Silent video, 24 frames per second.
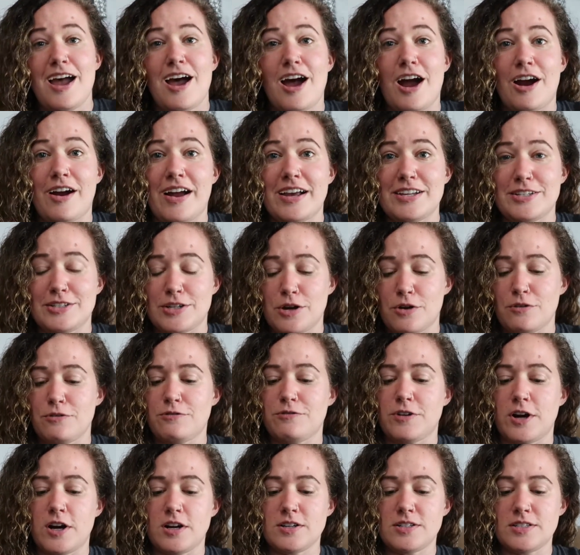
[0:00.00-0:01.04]
All right, so
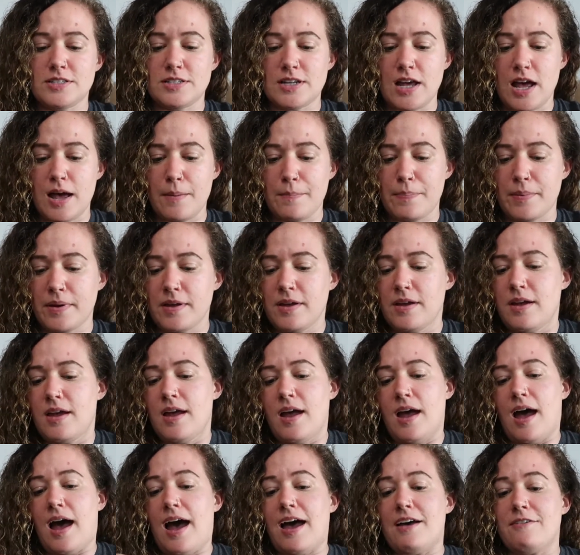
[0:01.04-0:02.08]
first up,
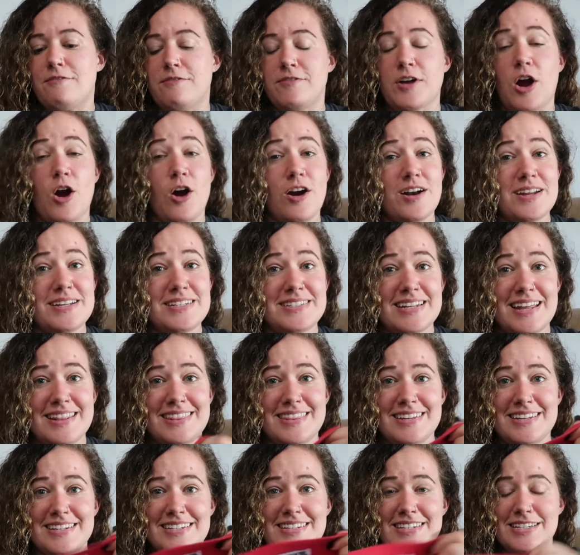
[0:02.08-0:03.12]
I've already sent
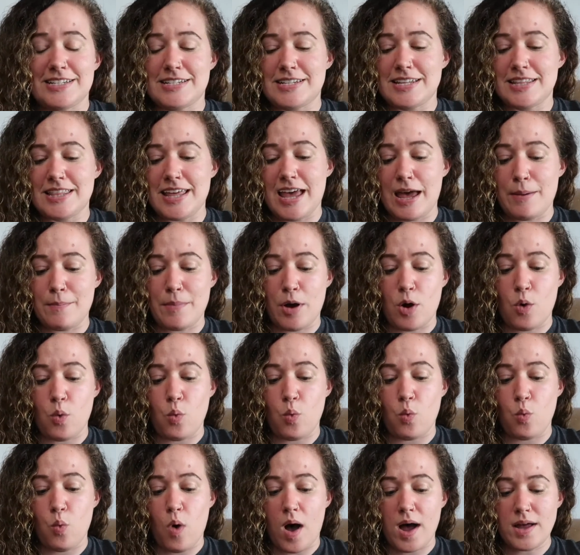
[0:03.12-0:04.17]
this to
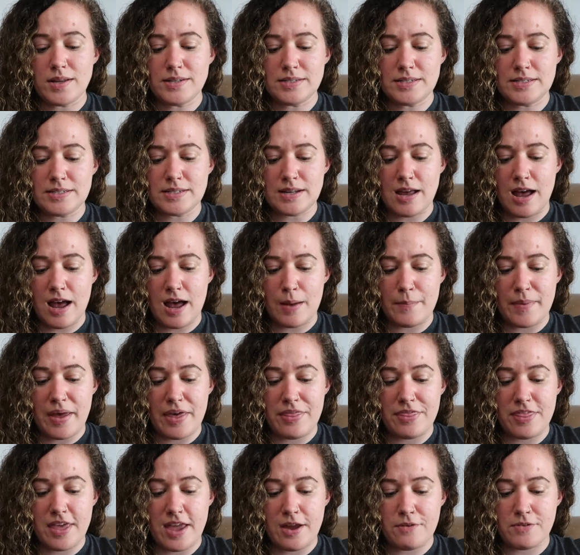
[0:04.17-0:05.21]
them once
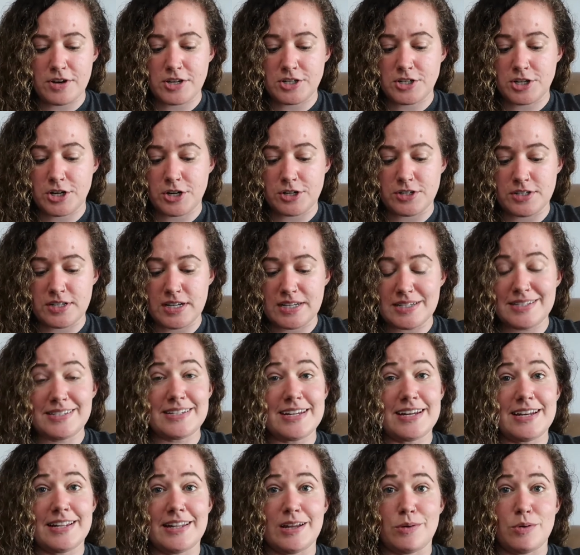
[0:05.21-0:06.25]
and they returned it
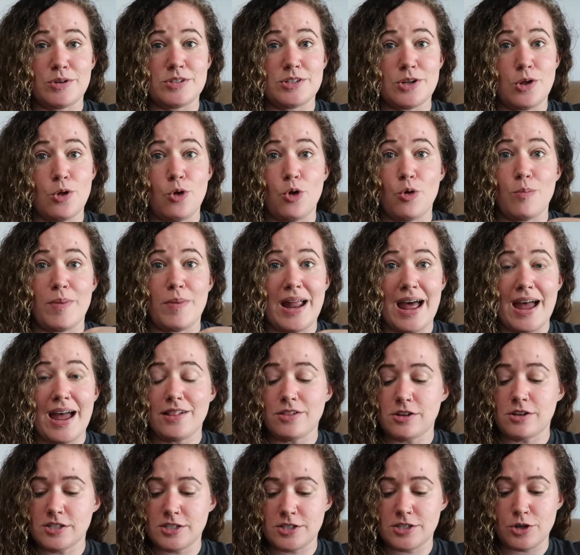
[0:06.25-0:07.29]
stating there was a hole, but I
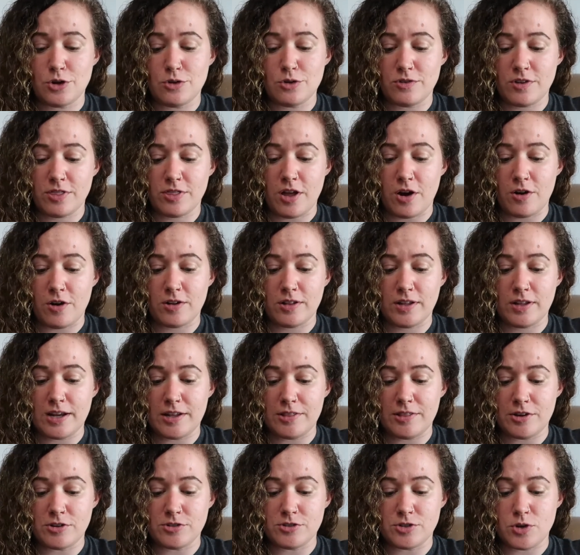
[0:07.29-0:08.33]
looked it over thoroughly
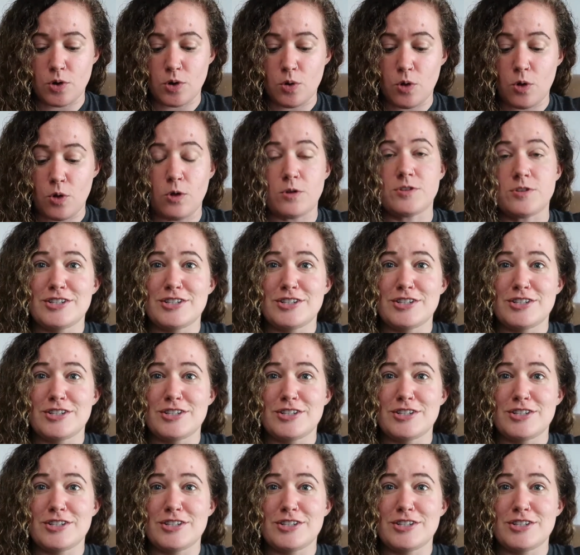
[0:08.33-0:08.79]
and there's no hole.